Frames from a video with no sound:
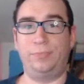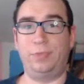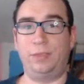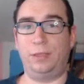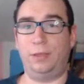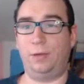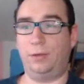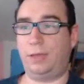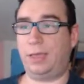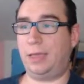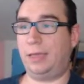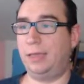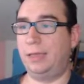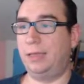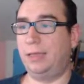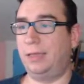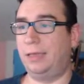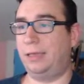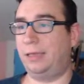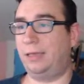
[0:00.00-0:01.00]
Okay?
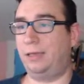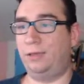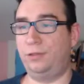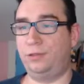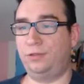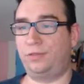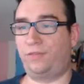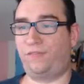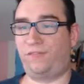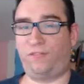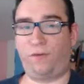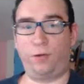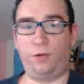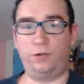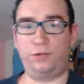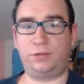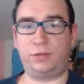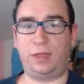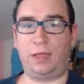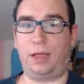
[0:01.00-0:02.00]
His
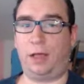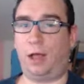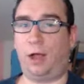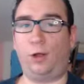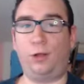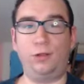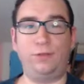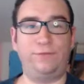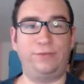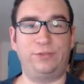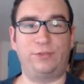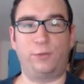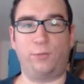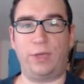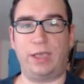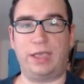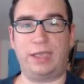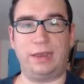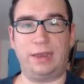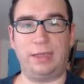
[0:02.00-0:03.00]
first, all of his
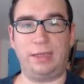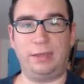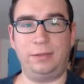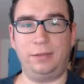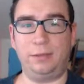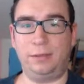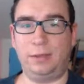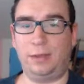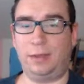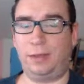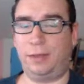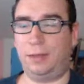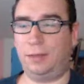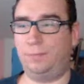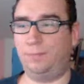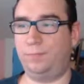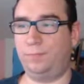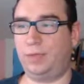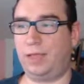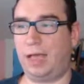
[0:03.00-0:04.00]
awakening
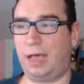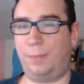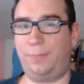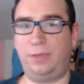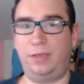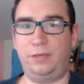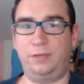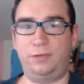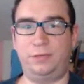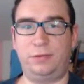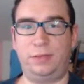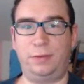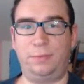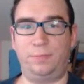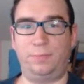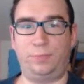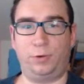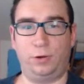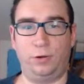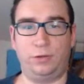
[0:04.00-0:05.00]
copies
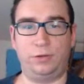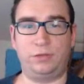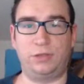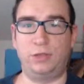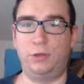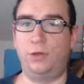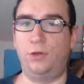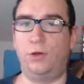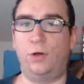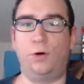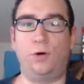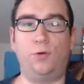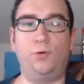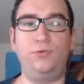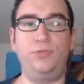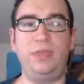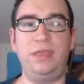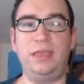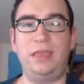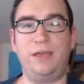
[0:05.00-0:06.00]
and perks
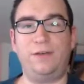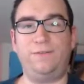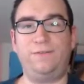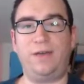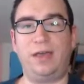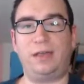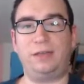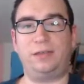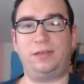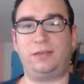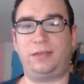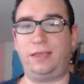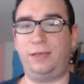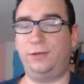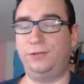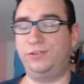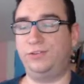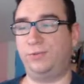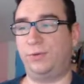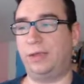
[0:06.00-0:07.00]
only affect
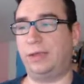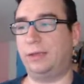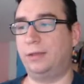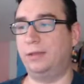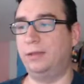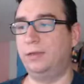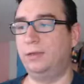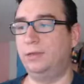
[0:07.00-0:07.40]
Tail Swing.